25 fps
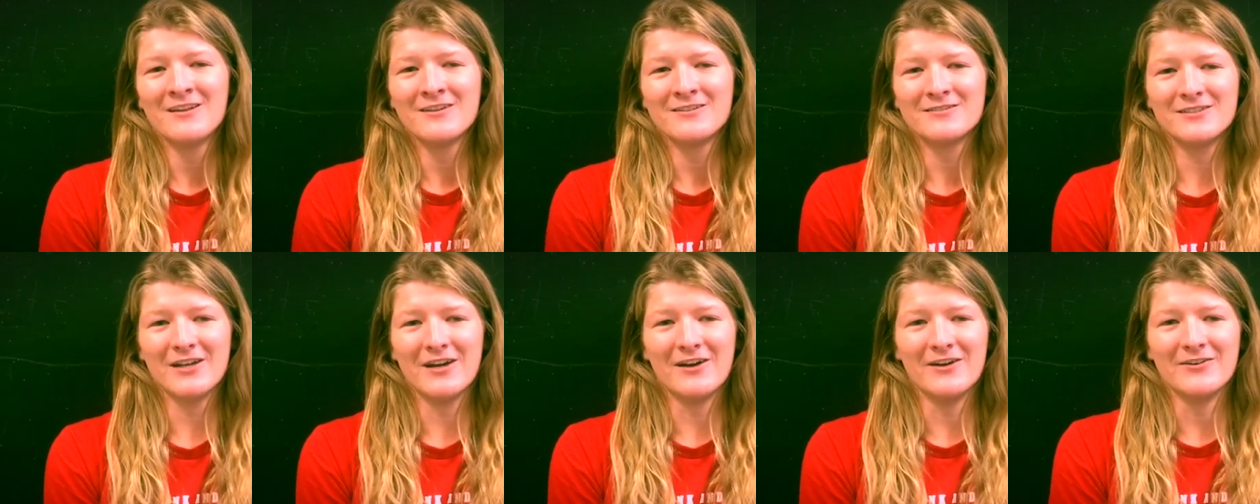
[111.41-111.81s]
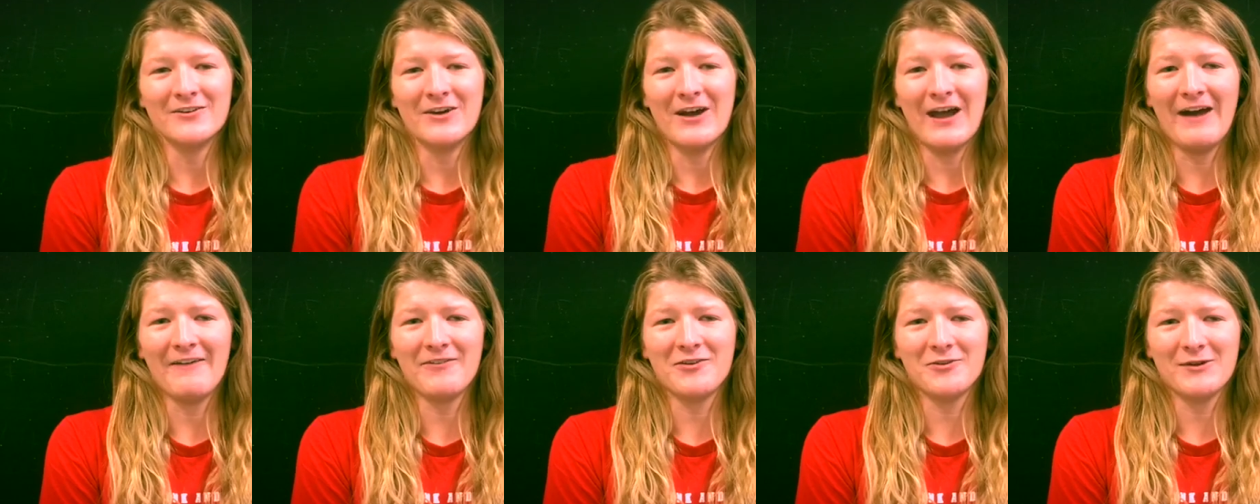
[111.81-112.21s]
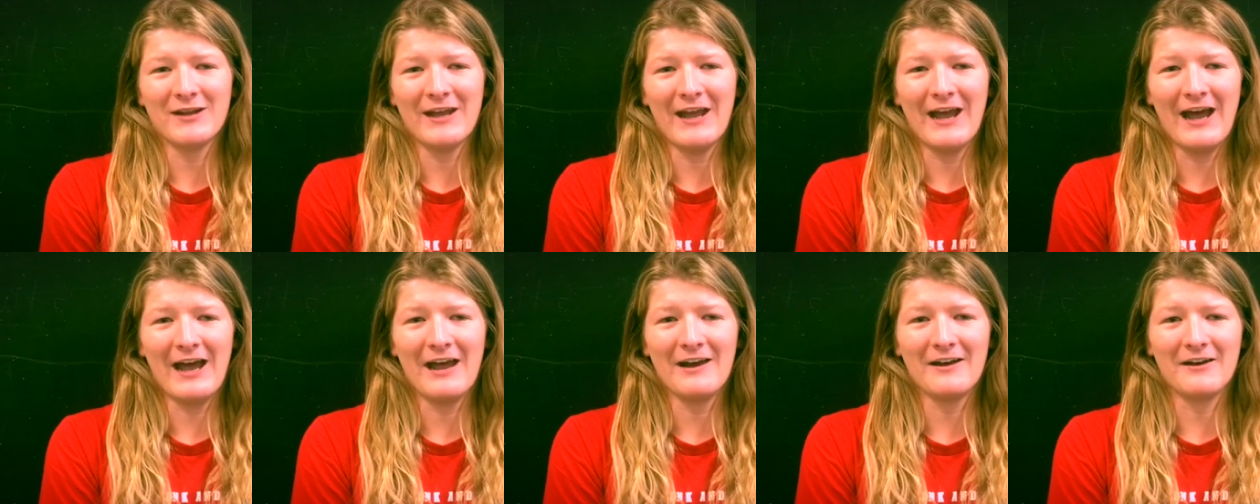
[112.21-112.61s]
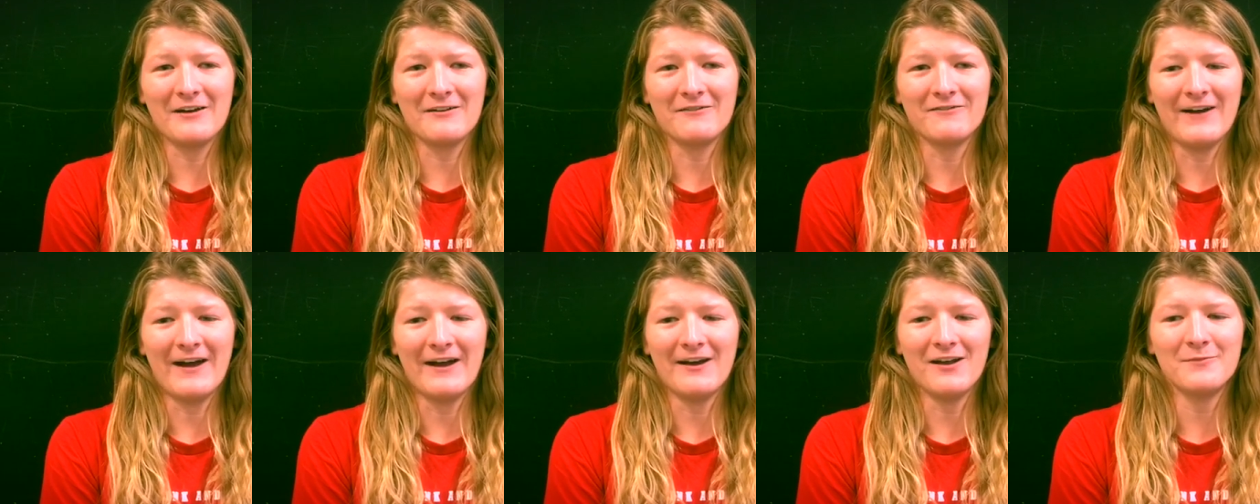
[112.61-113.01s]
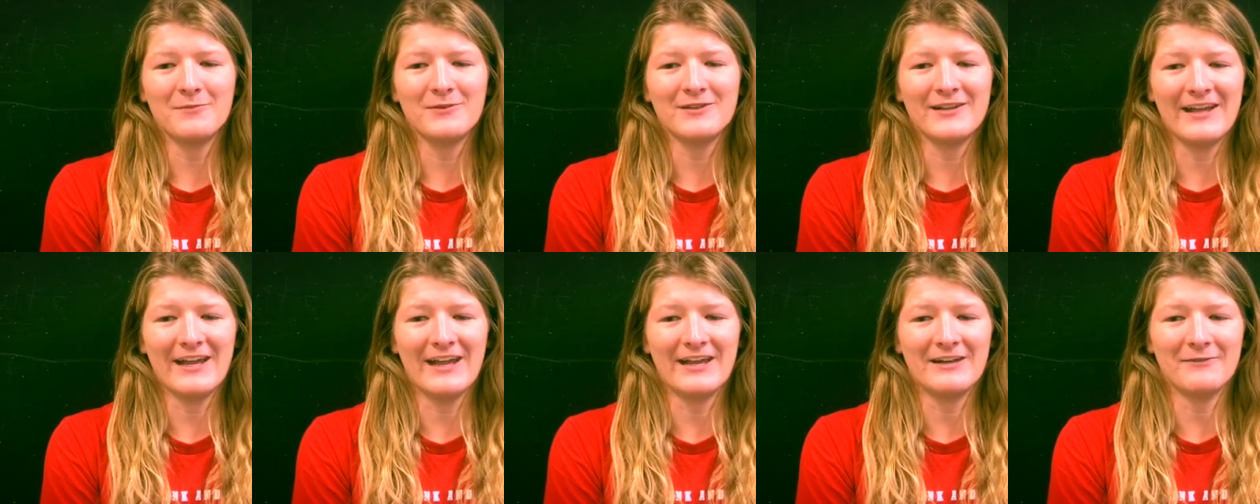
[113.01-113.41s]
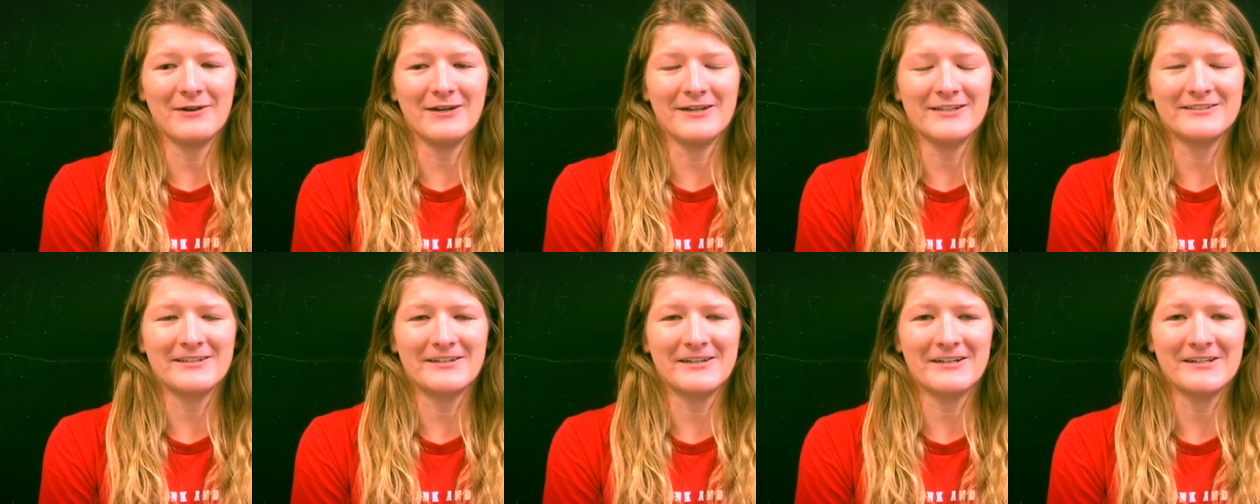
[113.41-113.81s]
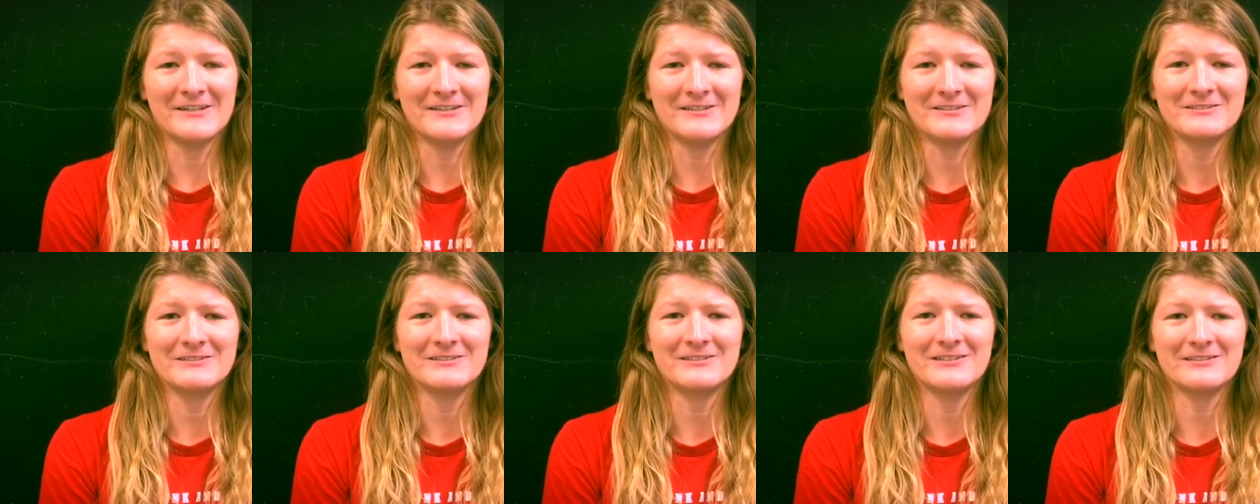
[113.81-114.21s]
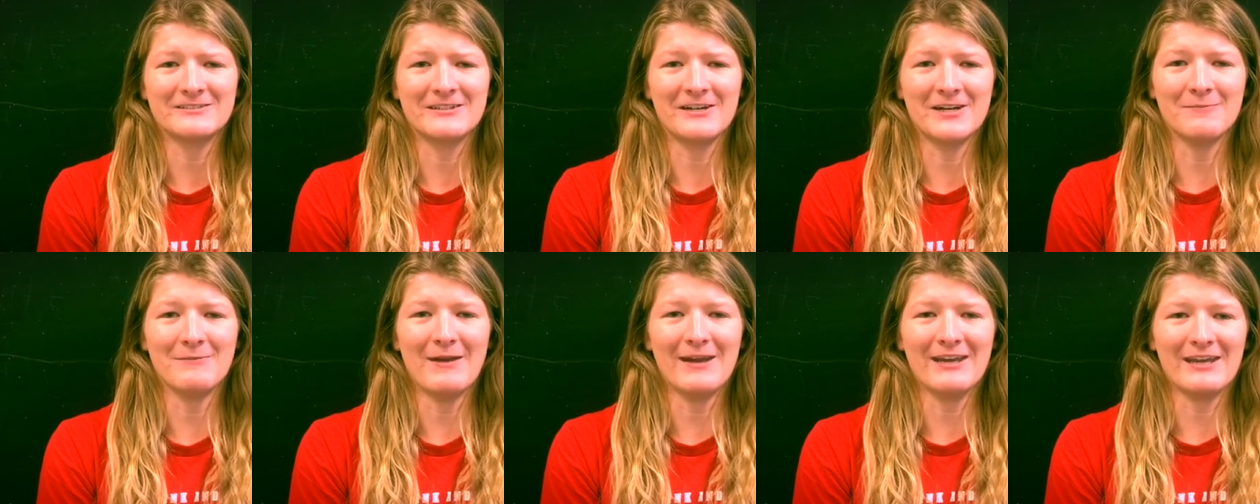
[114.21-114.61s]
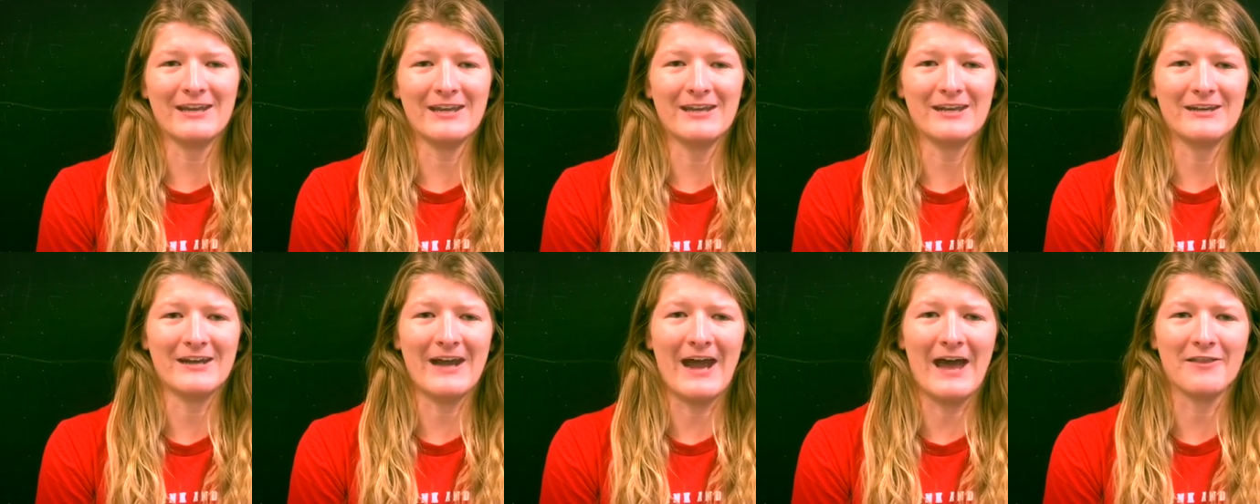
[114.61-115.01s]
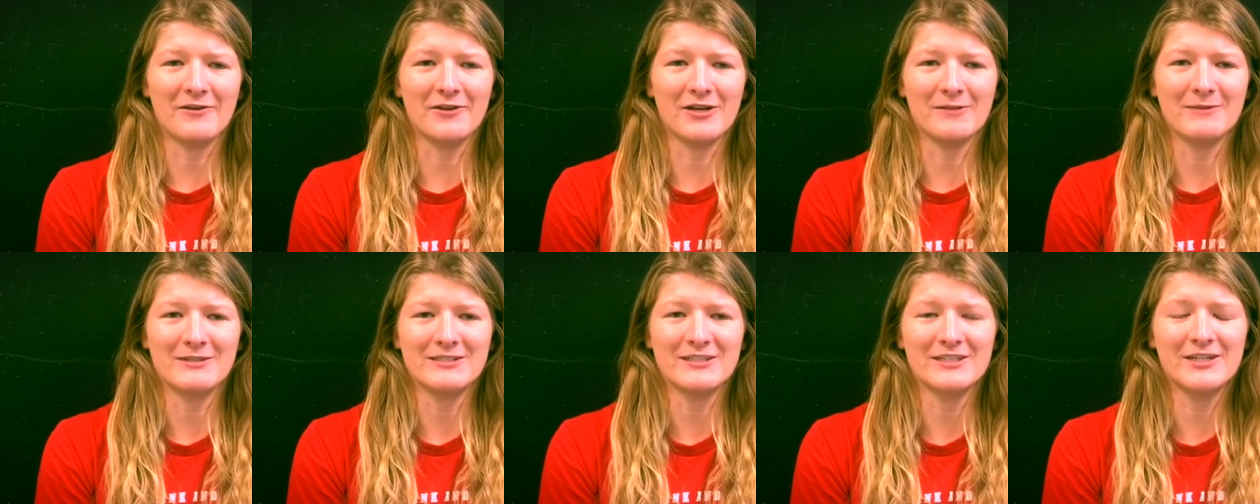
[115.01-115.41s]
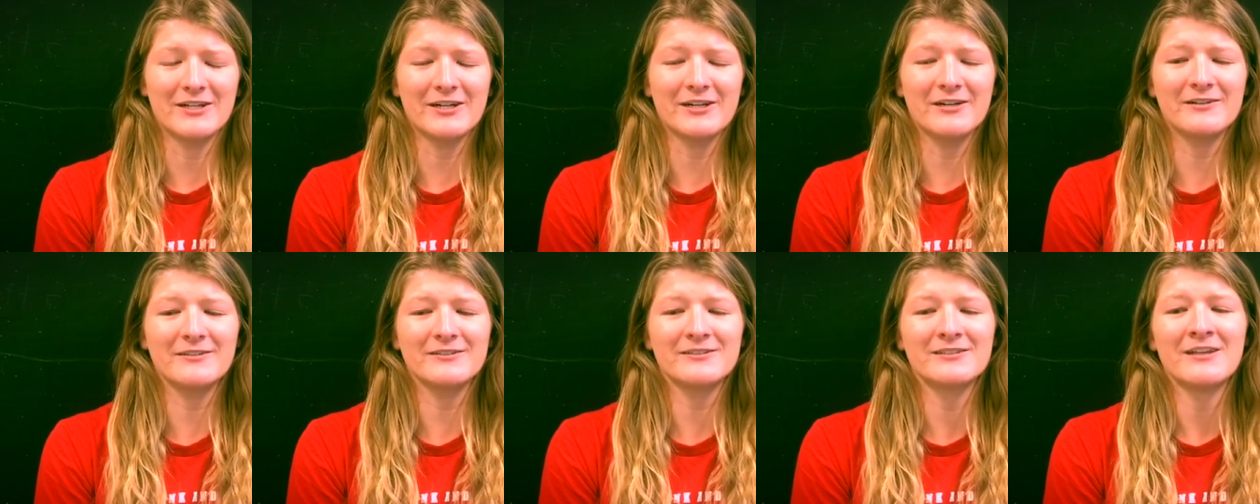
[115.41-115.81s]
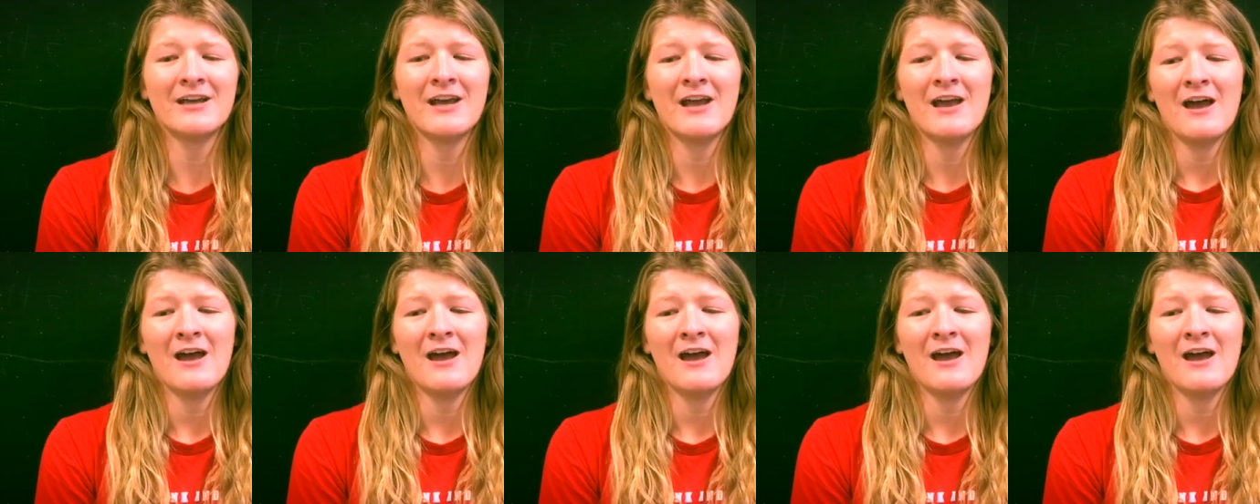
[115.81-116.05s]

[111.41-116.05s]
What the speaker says: So after we had our final plan, we decided to start making it and gathering materials.